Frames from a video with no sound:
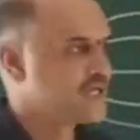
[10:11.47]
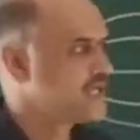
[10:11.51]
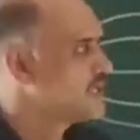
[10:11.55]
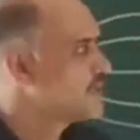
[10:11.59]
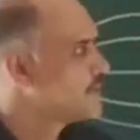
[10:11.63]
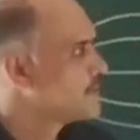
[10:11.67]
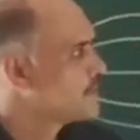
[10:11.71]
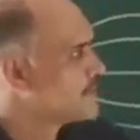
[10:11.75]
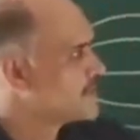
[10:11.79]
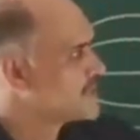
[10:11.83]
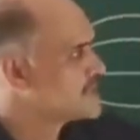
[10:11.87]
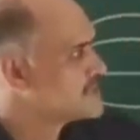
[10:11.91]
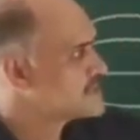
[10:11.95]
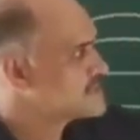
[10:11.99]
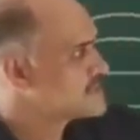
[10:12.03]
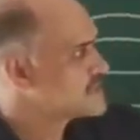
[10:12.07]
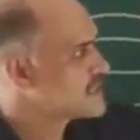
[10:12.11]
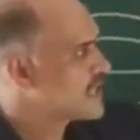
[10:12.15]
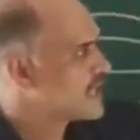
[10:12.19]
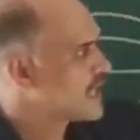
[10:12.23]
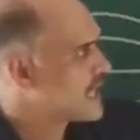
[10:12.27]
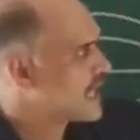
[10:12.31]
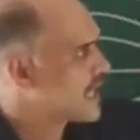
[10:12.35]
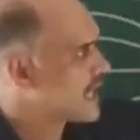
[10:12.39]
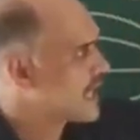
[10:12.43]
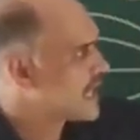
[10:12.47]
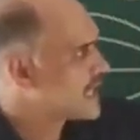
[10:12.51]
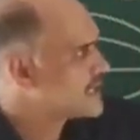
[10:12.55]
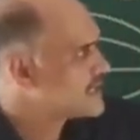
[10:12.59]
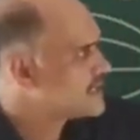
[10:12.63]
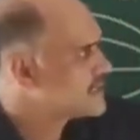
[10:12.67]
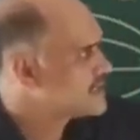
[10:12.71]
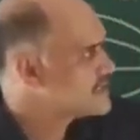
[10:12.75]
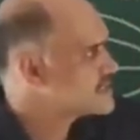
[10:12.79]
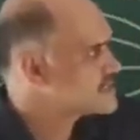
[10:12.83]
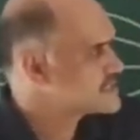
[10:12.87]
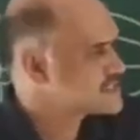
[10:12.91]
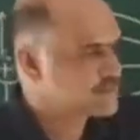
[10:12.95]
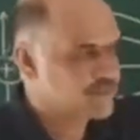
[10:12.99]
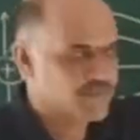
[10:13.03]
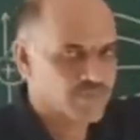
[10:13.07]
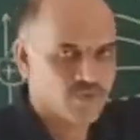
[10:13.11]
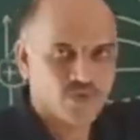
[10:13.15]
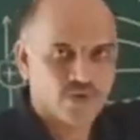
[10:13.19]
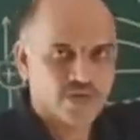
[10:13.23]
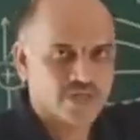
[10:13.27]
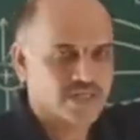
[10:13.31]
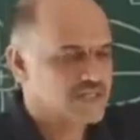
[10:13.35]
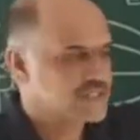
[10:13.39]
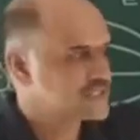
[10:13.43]
Means at this
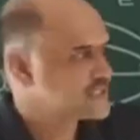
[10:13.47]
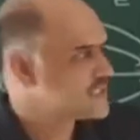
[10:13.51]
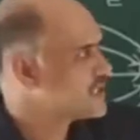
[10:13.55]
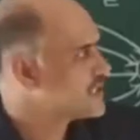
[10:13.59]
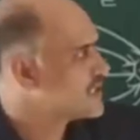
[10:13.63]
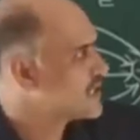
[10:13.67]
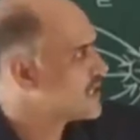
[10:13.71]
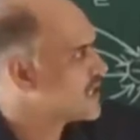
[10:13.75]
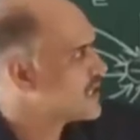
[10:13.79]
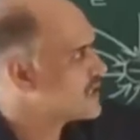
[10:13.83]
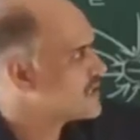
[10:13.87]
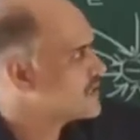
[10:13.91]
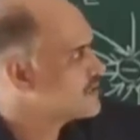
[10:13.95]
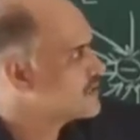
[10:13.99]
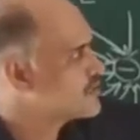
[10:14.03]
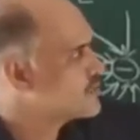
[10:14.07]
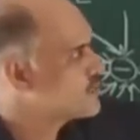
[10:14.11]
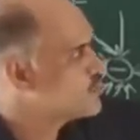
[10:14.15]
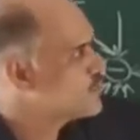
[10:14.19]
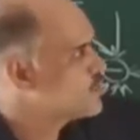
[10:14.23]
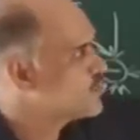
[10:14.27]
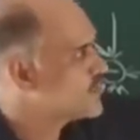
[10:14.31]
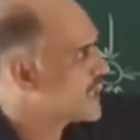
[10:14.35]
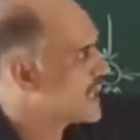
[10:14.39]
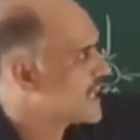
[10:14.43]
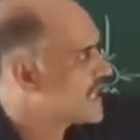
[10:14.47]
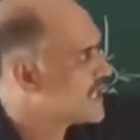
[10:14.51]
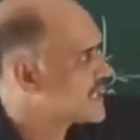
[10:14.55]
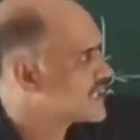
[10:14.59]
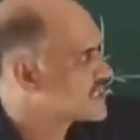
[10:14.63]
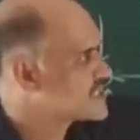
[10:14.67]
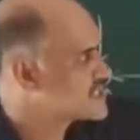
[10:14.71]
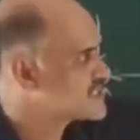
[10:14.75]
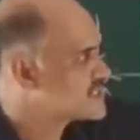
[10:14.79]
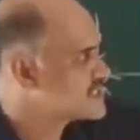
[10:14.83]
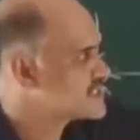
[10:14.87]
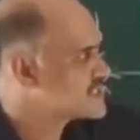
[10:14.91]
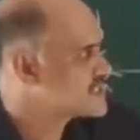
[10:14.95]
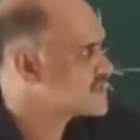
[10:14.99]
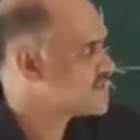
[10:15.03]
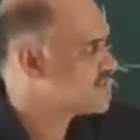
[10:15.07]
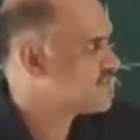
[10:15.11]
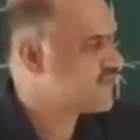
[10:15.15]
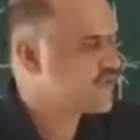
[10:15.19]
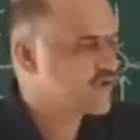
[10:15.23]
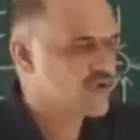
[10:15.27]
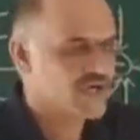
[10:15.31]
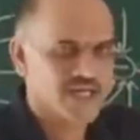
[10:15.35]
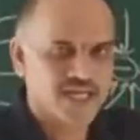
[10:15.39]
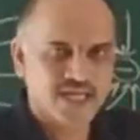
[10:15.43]
point there are two directions
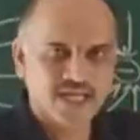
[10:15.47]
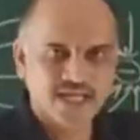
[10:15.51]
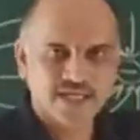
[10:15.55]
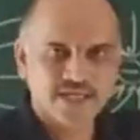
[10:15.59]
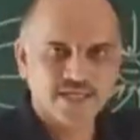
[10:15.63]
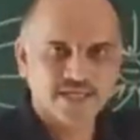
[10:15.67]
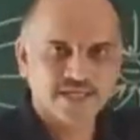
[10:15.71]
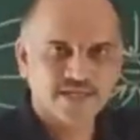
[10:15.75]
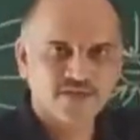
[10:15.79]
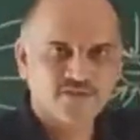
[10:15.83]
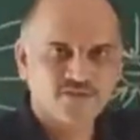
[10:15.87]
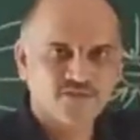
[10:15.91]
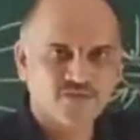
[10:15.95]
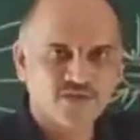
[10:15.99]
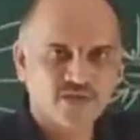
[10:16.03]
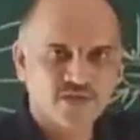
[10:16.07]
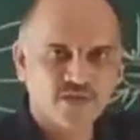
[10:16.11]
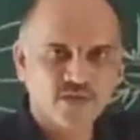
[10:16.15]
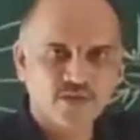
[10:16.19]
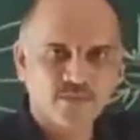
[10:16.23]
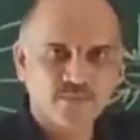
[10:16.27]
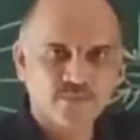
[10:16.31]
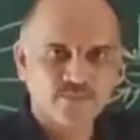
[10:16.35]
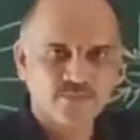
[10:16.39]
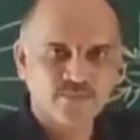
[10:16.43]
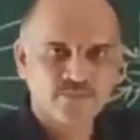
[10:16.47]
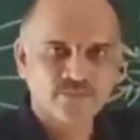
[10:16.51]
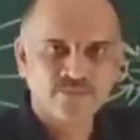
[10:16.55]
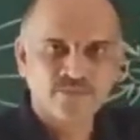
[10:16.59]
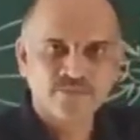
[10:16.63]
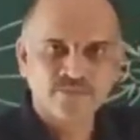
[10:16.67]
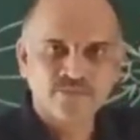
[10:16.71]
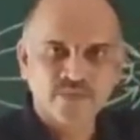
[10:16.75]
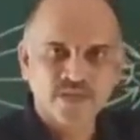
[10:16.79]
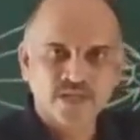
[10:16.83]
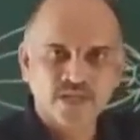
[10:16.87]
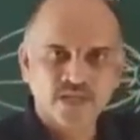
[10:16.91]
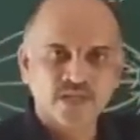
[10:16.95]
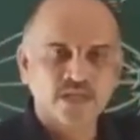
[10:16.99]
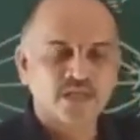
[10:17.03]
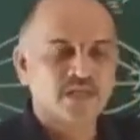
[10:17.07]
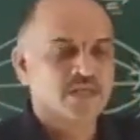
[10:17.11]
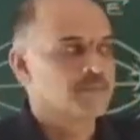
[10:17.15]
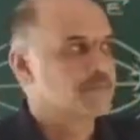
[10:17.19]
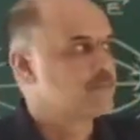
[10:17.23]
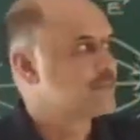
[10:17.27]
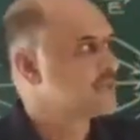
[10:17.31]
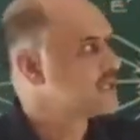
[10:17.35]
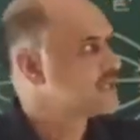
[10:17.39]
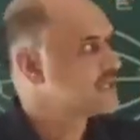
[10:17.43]
for electric field,
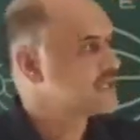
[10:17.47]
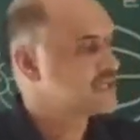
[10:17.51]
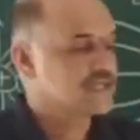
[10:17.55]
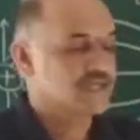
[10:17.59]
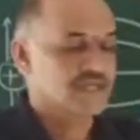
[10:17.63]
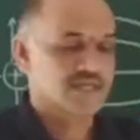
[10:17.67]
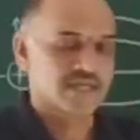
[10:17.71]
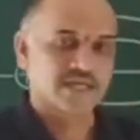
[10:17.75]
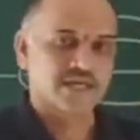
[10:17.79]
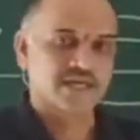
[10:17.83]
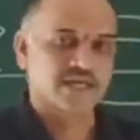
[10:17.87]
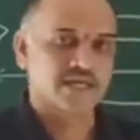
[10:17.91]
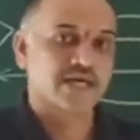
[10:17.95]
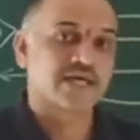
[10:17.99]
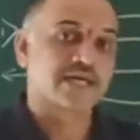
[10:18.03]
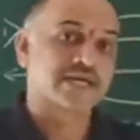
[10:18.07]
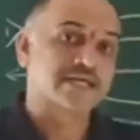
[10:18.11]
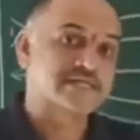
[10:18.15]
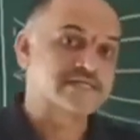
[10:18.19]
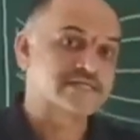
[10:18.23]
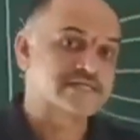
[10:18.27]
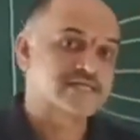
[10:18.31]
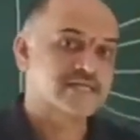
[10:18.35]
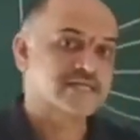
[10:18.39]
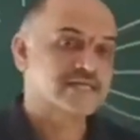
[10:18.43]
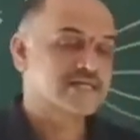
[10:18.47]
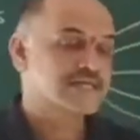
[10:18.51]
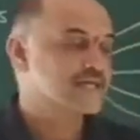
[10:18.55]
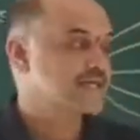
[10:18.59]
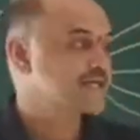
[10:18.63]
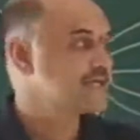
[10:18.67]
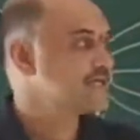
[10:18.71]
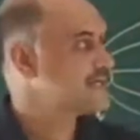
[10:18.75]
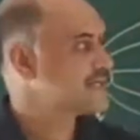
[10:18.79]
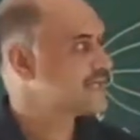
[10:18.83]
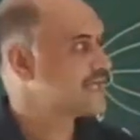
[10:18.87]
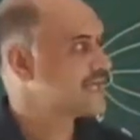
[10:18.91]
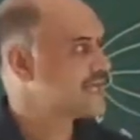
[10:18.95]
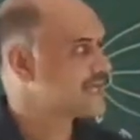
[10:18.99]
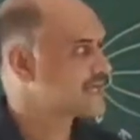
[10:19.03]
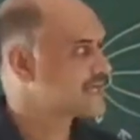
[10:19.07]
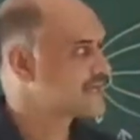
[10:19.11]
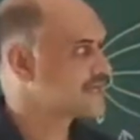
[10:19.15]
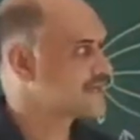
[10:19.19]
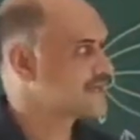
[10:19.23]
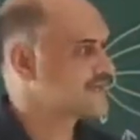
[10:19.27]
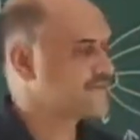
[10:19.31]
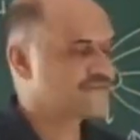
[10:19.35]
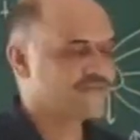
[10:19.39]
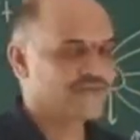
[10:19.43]
but resultant
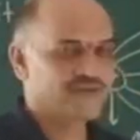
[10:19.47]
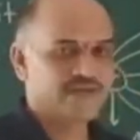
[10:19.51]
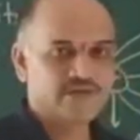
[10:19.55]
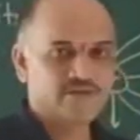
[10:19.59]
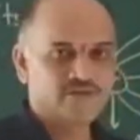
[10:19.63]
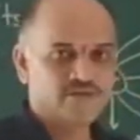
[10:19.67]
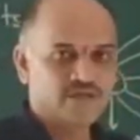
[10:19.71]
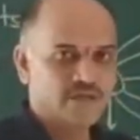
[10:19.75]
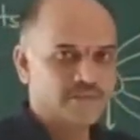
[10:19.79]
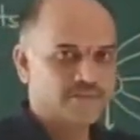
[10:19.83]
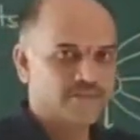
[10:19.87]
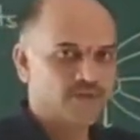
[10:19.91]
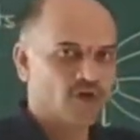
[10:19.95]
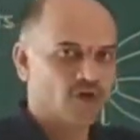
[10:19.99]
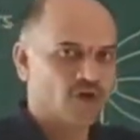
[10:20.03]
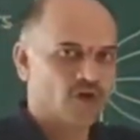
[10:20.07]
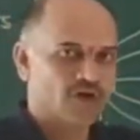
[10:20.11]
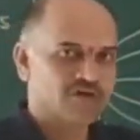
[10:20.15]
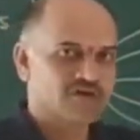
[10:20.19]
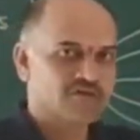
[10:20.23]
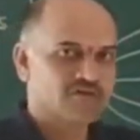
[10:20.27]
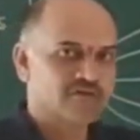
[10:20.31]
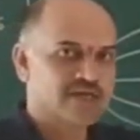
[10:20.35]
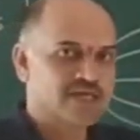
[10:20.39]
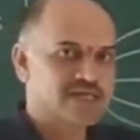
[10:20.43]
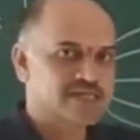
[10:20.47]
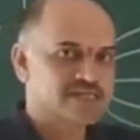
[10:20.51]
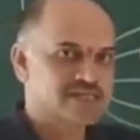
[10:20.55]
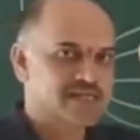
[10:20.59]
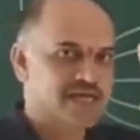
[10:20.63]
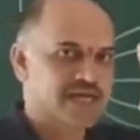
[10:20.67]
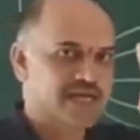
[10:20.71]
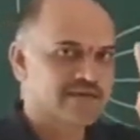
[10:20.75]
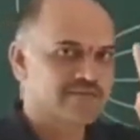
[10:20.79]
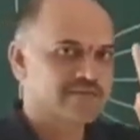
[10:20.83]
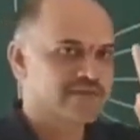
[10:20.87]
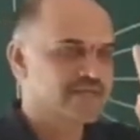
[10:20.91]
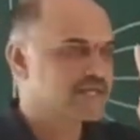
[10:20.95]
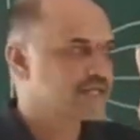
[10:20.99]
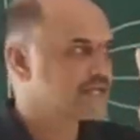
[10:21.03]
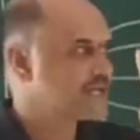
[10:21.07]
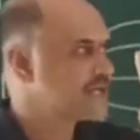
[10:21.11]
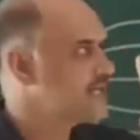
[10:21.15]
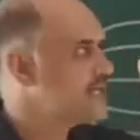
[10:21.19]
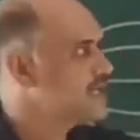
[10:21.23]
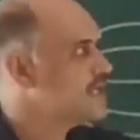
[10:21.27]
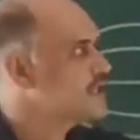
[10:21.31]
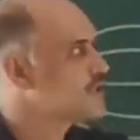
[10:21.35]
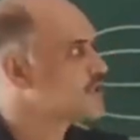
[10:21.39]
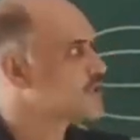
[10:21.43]
electric field will be always having
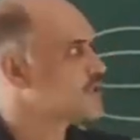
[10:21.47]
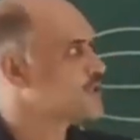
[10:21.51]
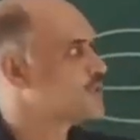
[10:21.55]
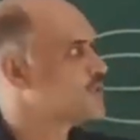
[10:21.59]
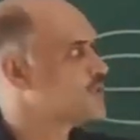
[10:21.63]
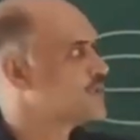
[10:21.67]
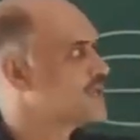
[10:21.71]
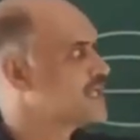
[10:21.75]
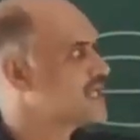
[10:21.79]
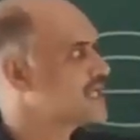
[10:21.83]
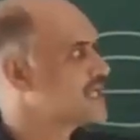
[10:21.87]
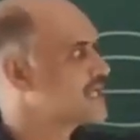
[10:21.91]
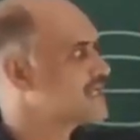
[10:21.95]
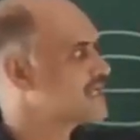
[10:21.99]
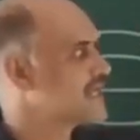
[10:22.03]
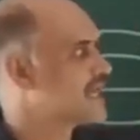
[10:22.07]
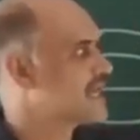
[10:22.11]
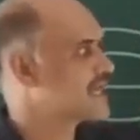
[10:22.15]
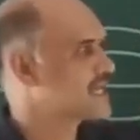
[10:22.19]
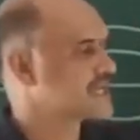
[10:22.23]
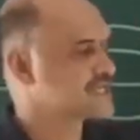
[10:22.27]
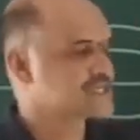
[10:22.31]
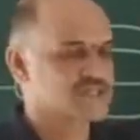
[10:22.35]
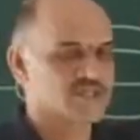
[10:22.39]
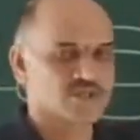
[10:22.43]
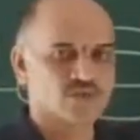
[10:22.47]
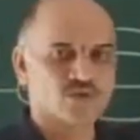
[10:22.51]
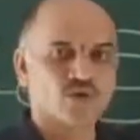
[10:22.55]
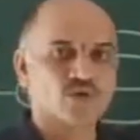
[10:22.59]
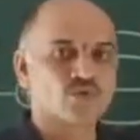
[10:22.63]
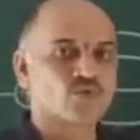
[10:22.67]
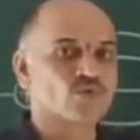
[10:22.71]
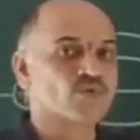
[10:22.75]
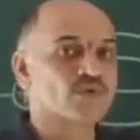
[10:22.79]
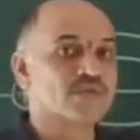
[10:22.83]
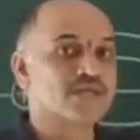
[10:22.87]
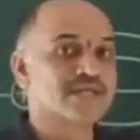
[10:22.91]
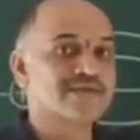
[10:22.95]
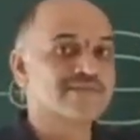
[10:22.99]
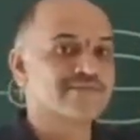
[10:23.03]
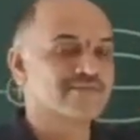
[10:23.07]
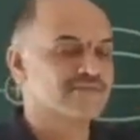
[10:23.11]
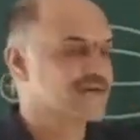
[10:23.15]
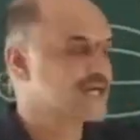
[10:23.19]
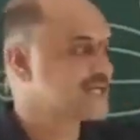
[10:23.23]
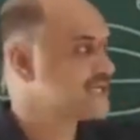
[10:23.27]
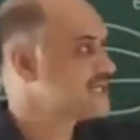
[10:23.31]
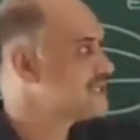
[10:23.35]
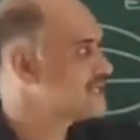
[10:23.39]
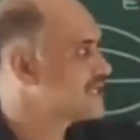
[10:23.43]
a unique direction or only
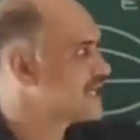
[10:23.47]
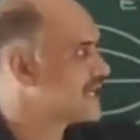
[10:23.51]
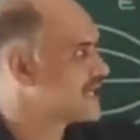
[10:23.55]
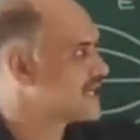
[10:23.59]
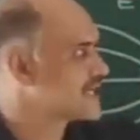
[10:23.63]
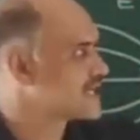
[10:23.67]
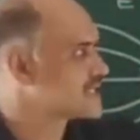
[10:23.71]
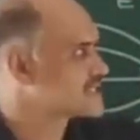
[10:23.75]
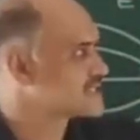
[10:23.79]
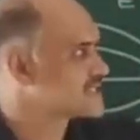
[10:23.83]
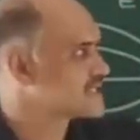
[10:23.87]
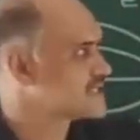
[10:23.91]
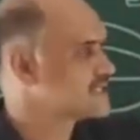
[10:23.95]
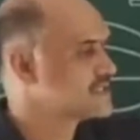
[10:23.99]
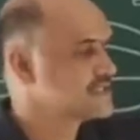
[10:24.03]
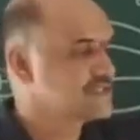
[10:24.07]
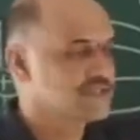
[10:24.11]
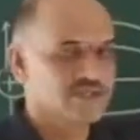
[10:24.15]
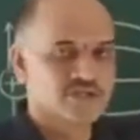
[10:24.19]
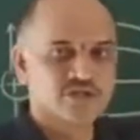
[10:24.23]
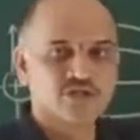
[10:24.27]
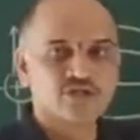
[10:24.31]
one direction.